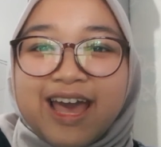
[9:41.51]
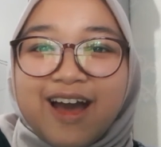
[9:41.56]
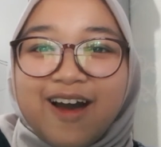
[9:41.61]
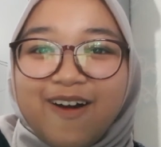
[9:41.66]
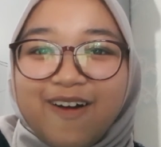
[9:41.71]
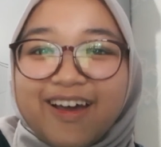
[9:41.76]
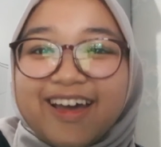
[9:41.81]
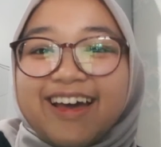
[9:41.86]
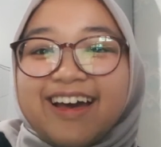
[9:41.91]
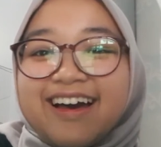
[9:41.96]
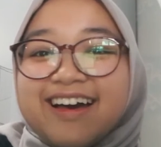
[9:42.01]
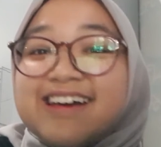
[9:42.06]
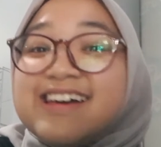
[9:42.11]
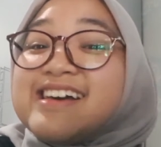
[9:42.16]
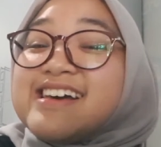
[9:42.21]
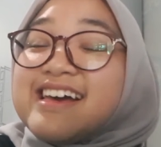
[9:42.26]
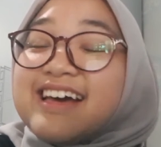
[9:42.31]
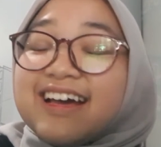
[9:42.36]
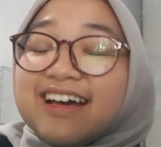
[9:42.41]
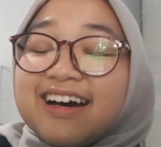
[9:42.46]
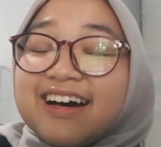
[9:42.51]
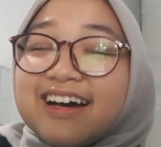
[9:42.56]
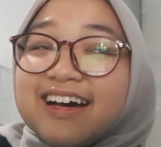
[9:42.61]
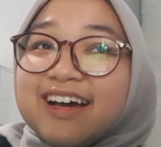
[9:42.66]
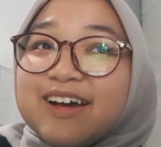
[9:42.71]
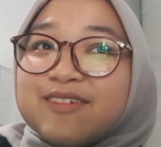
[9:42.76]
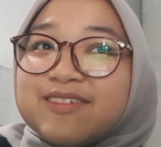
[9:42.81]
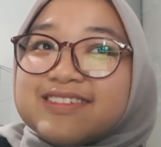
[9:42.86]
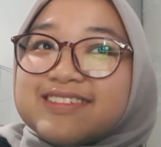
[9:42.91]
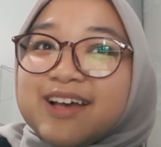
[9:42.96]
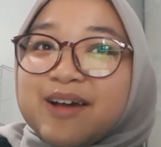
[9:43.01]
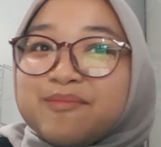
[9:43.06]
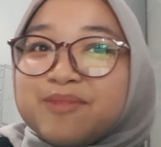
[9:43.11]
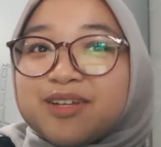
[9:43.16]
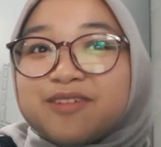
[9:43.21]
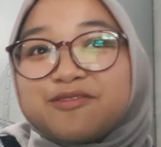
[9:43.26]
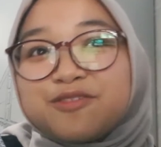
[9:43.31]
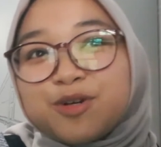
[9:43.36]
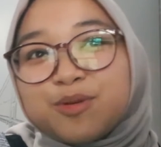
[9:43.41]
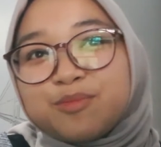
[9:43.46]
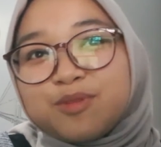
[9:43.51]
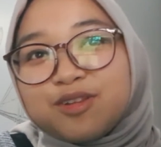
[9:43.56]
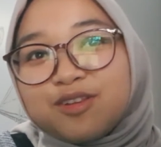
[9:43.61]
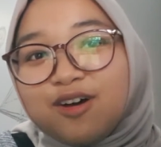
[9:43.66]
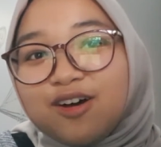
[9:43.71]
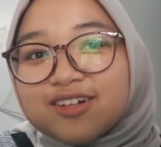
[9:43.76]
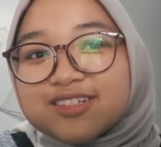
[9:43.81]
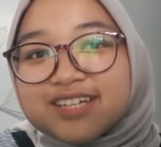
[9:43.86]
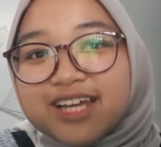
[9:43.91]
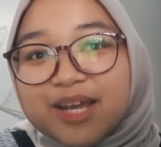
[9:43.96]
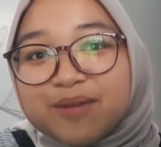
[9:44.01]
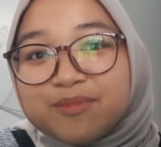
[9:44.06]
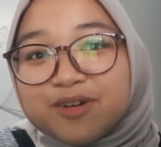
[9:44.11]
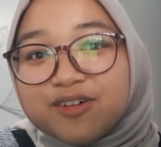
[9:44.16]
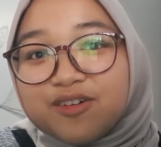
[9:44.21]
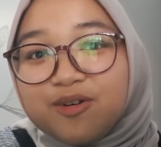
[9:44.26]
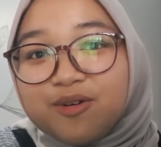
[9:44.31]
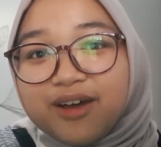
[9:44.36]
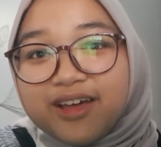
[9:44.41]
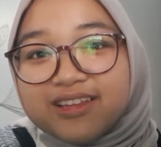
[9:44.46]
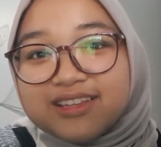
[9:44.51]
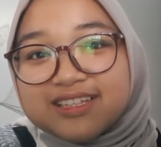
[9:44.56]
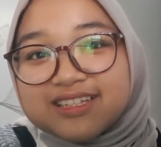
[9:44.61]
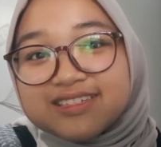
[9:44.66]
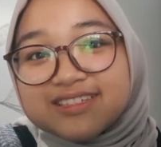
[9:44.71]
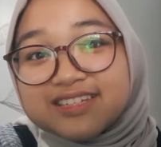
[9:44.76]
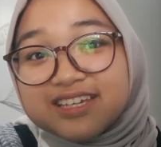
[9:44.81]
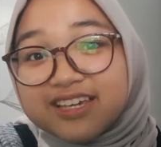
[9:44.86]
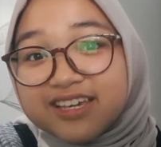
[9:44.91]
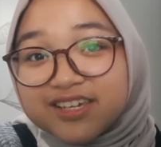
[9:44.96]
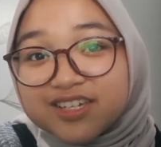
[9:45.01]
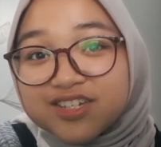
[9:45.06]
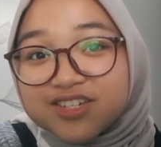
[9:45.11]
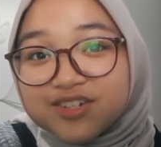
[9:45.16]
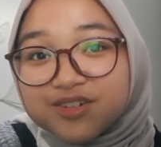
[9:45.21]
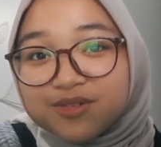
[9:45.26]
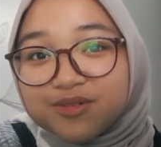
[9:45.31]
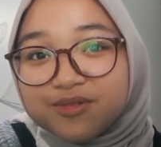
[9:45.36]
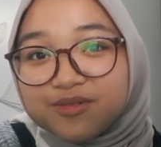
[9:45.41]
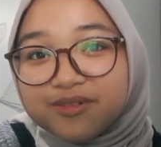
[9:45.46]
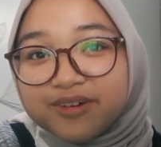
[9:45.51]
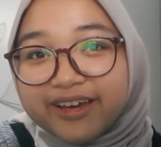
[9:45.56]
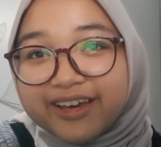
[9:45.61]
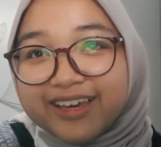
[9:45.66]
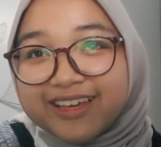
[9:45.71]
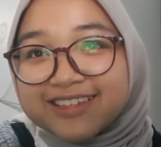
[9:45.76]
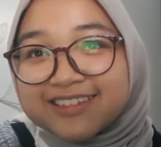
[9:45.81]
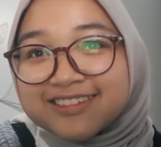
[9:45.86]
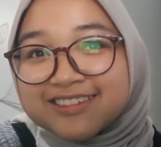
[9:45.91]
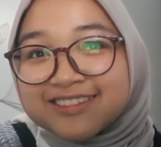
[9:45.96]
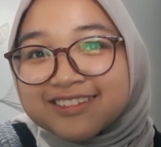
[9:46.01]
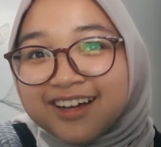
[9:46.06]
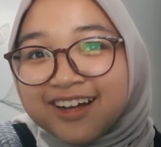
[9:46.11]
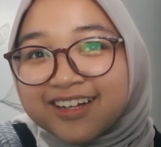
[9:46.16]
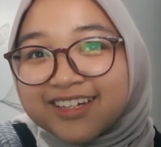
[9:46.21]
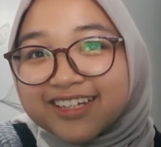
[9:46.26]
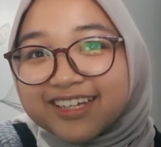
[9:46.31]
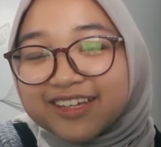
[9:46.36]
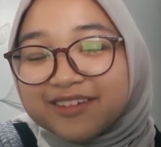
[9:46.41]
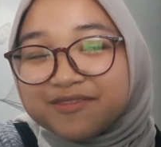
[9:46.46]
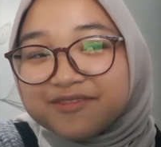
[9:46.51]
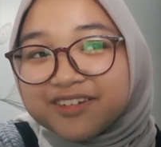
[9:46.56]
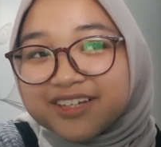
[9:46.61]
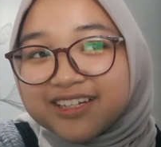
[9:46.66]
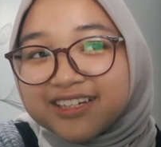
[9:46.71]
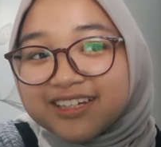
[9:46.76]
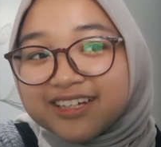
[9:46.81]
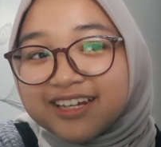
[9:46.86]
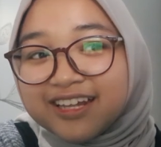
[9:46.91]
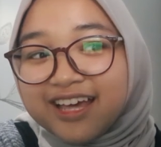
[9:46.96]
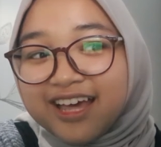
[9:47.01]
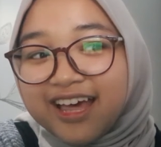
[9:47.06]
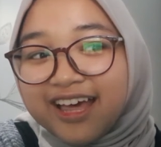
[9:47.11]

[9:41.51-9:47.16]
Oh yeah, it was happening from a long time ago, and this issue is not even